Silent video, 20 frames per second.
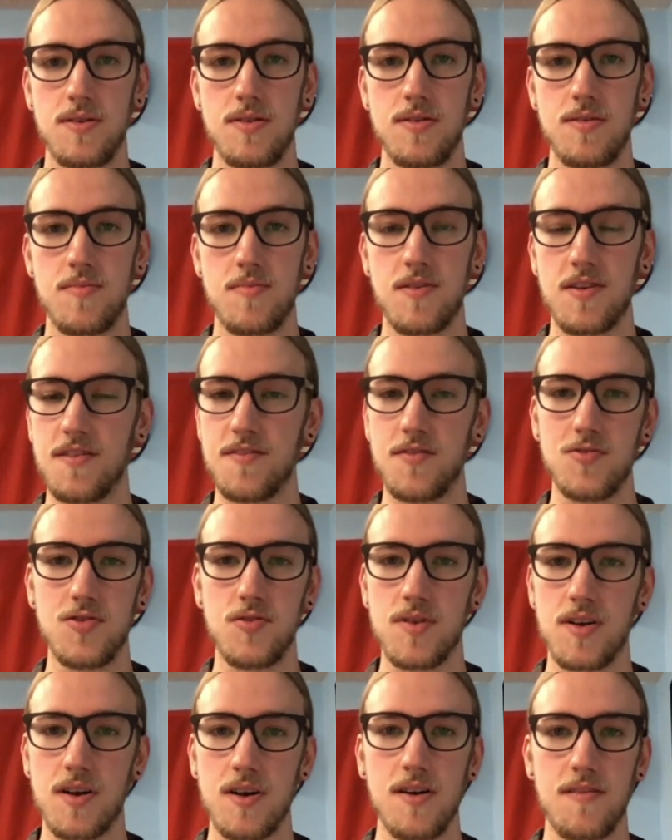Because you're
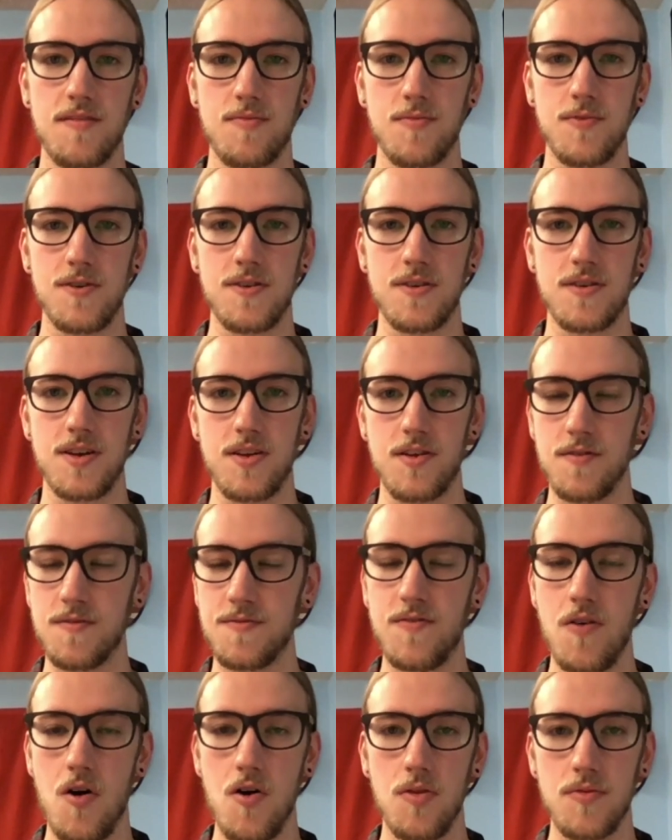doing God's work and you're
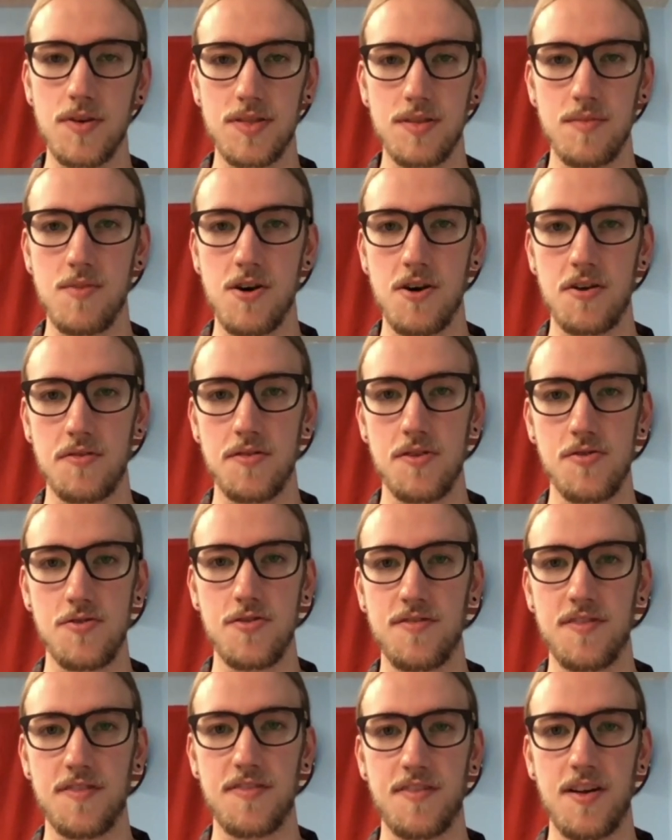following the model that
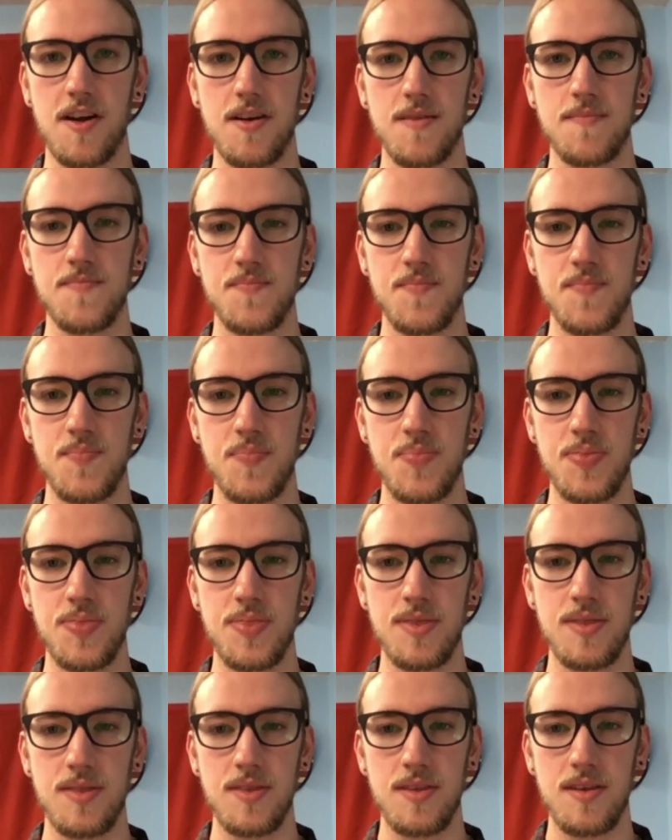Jesus set.
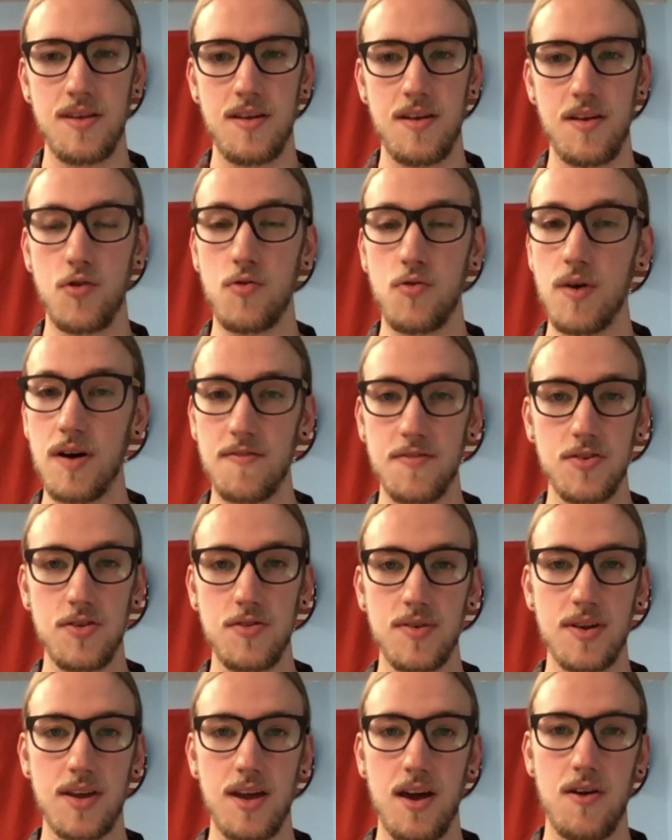Whoever you
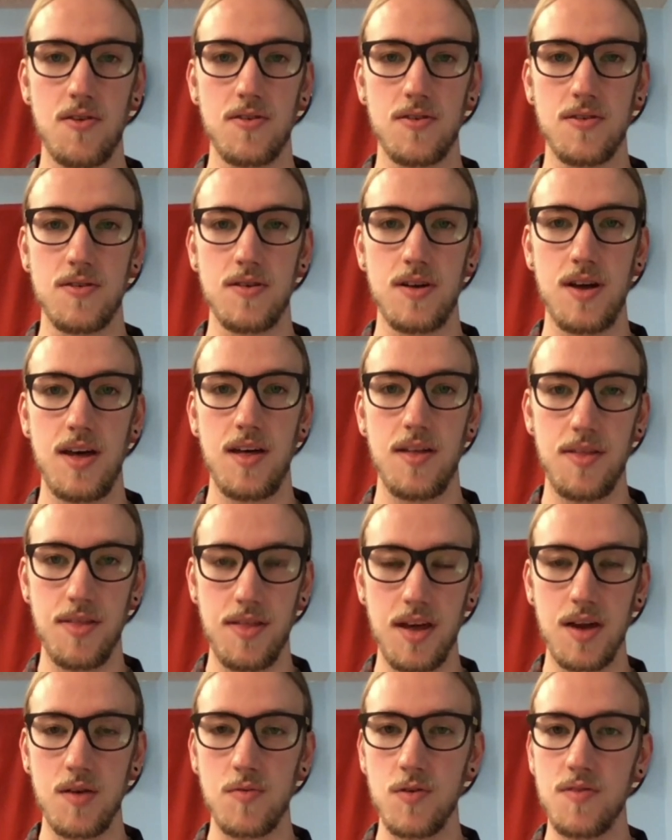encounter,
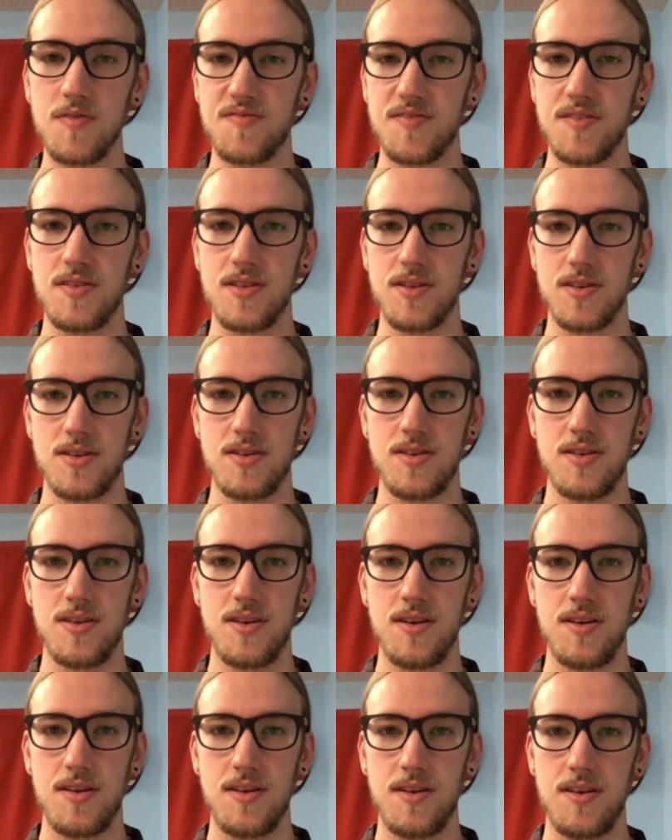they will feel it.
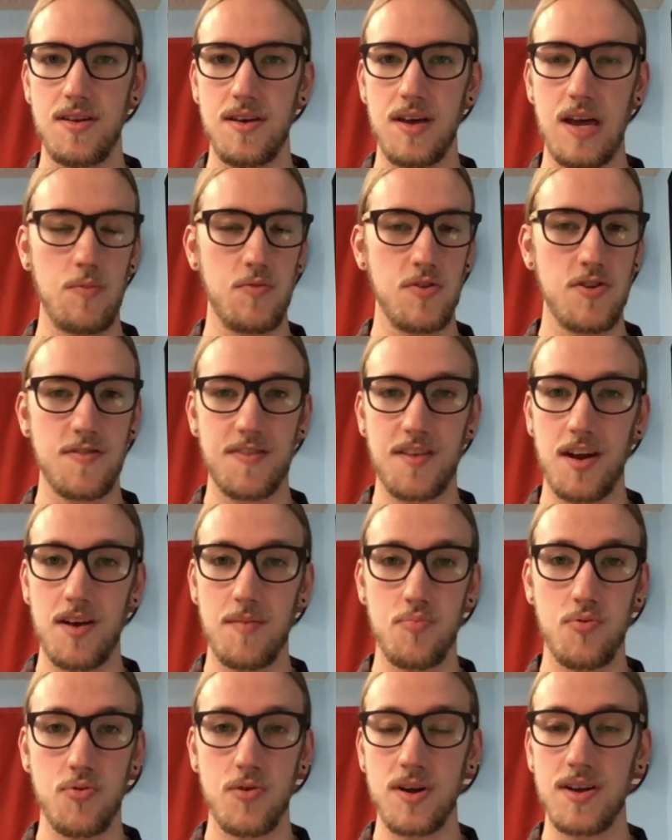And we just got to
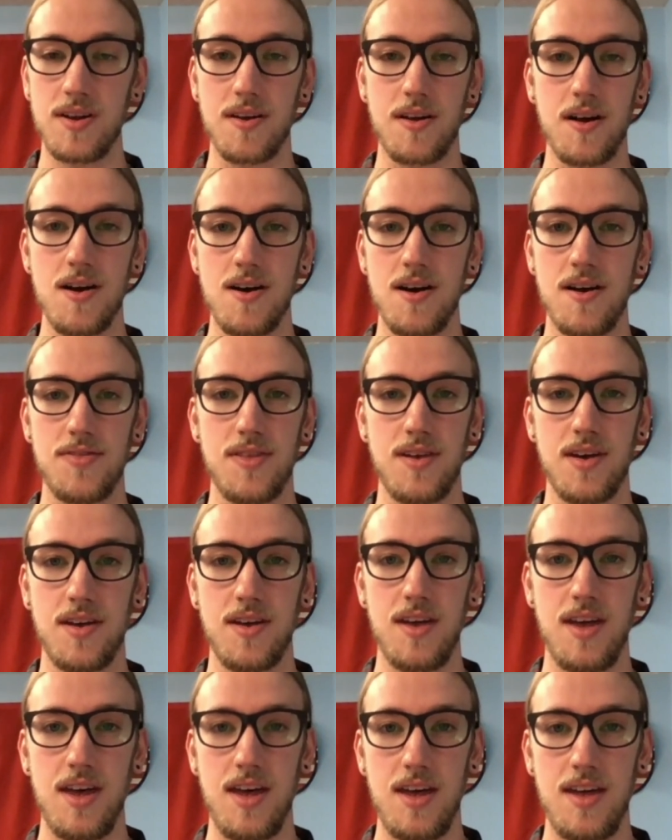pray to God
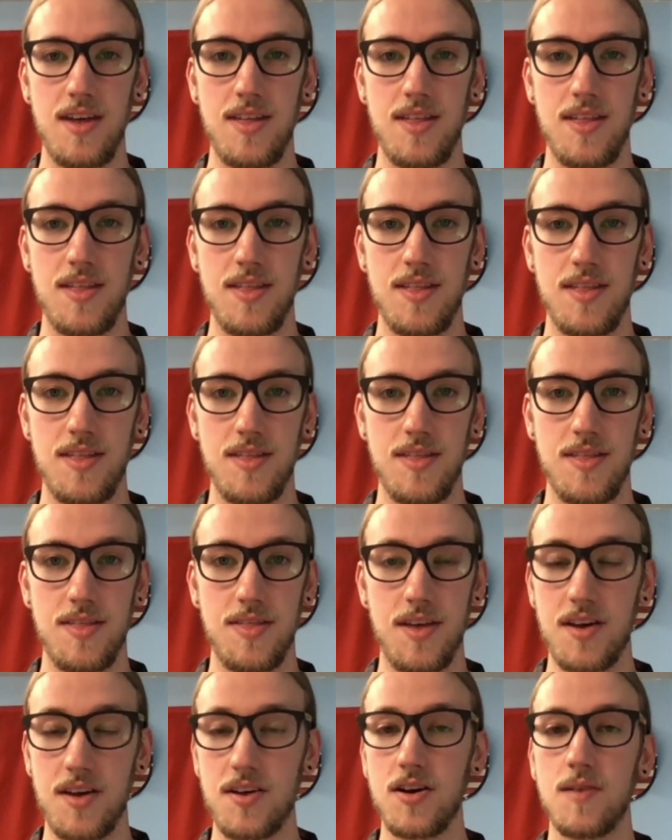that
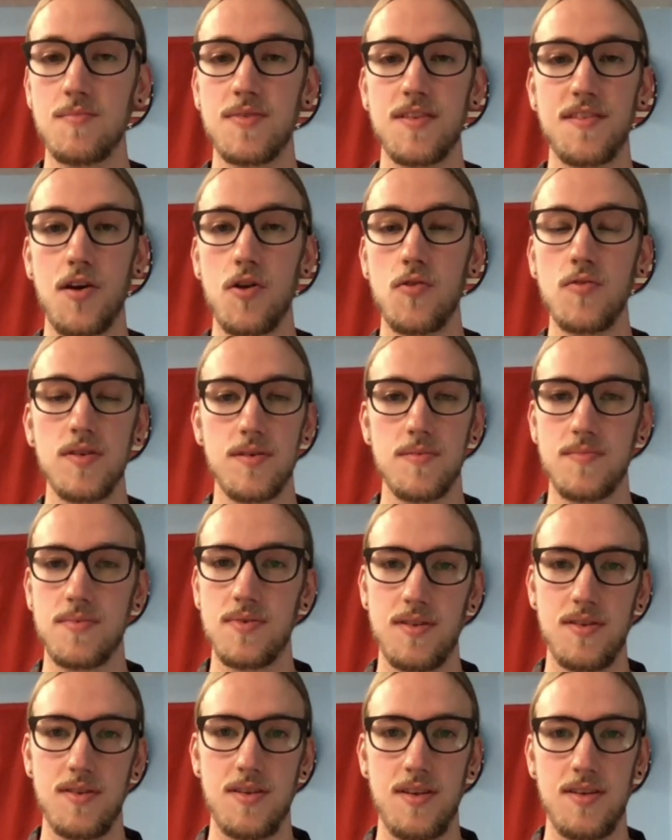they come to know Him
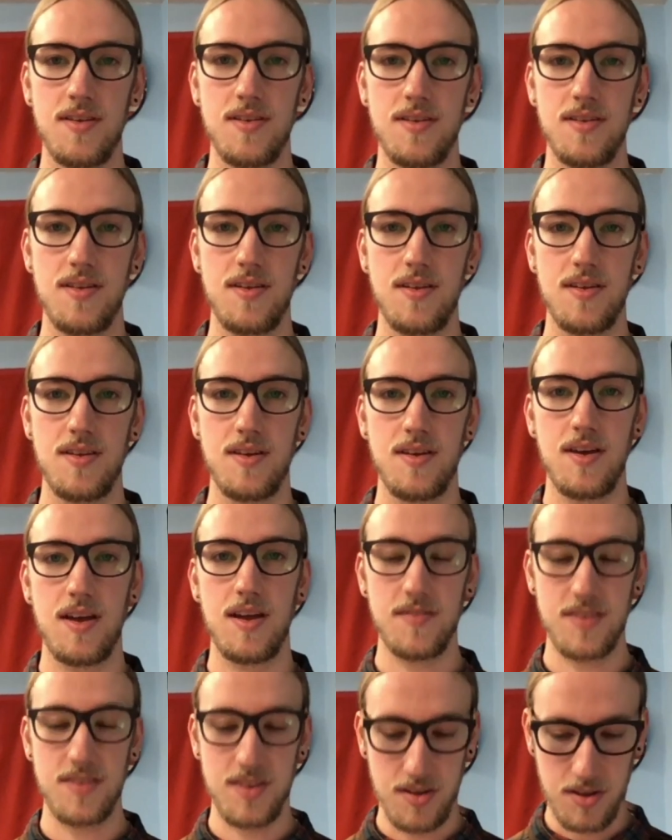
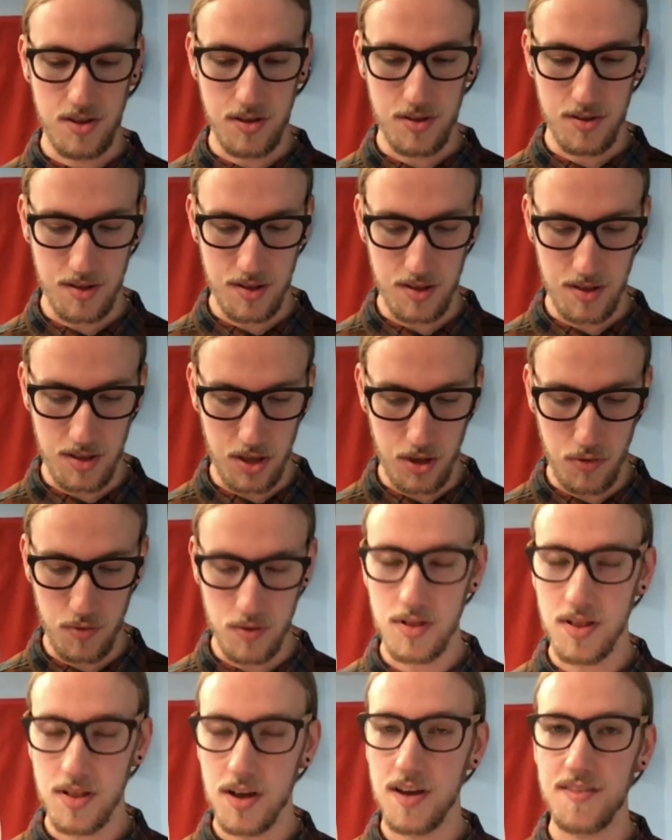and to
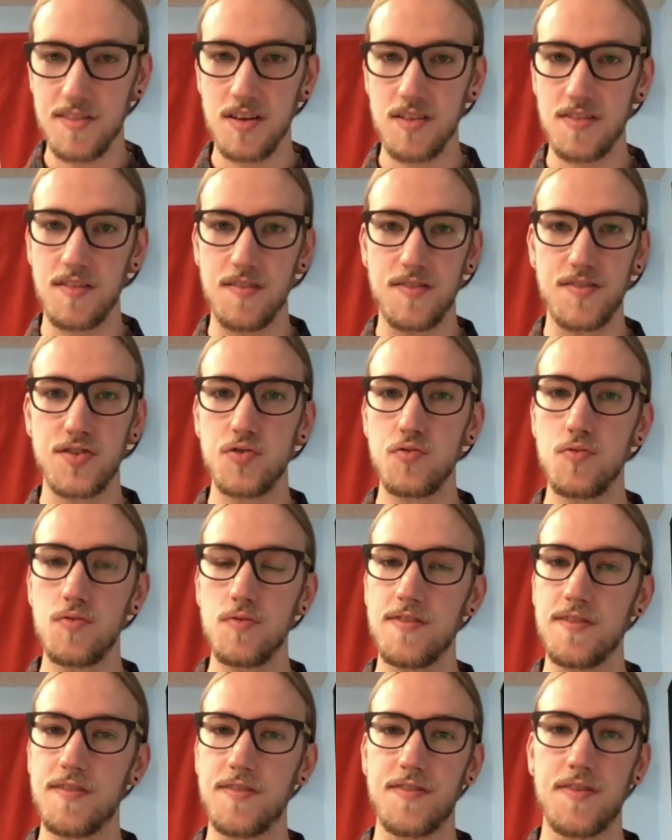utilize us as
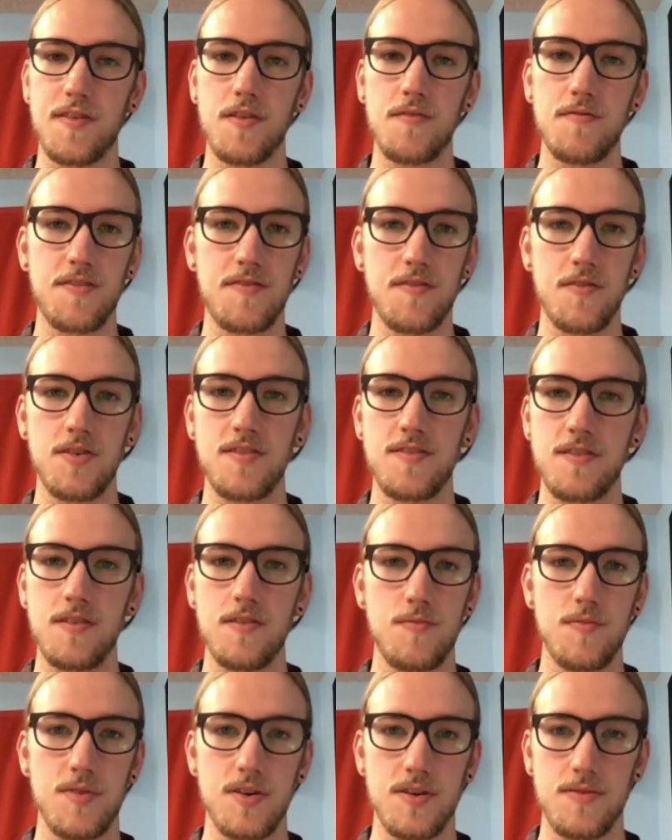tools and servants for His
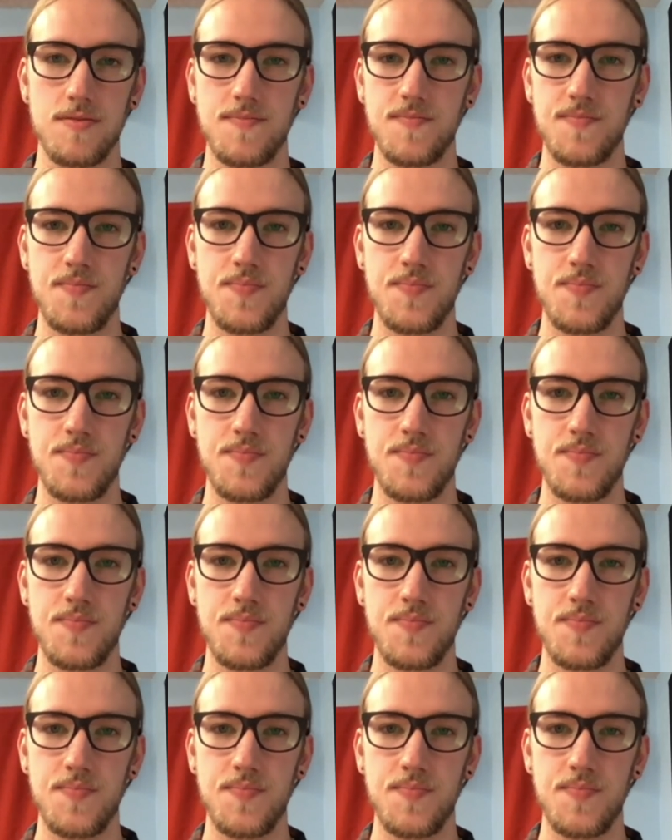goodwill.